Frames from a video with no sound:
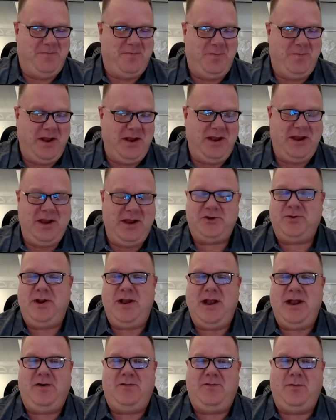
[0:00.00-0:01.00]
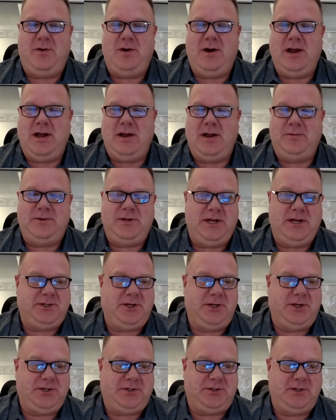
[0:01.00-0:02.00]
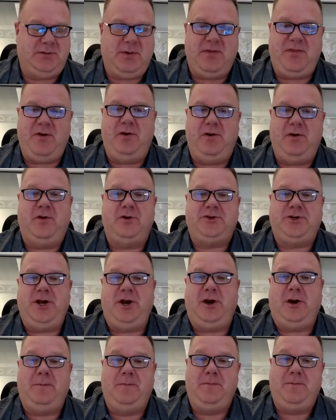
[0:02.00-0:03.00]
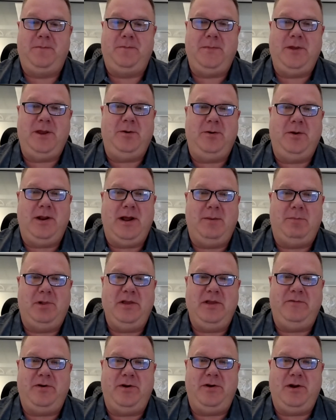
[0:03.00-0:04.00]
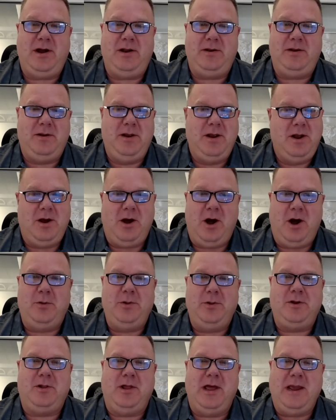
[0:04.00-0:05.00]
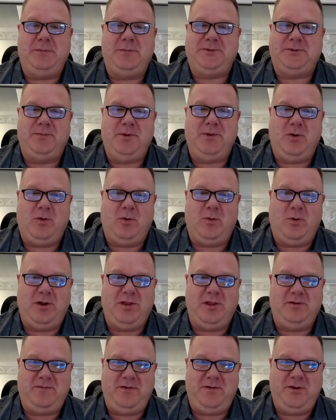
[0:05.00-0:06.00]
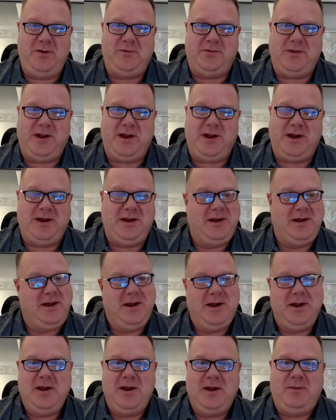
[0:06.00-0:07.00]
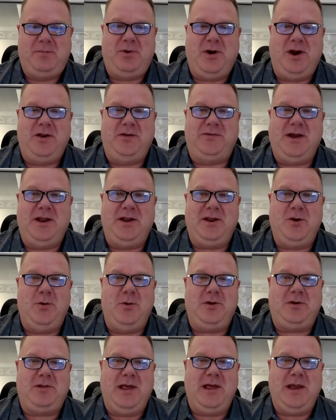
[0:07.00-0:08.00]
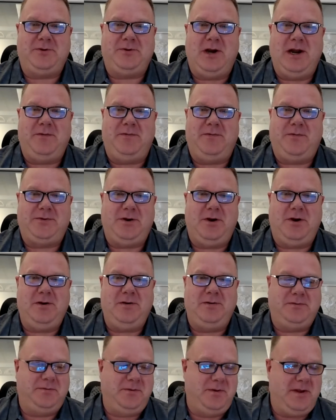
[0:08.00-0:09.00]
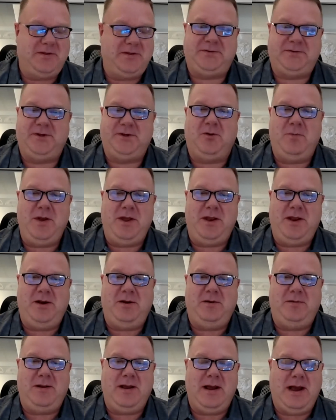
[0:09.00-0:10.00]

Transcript: Been in the industry now for actually just my 31st year, and believe it or not, all in claims. We're one of the few that probably decided to go into claims right off the start and have still been here.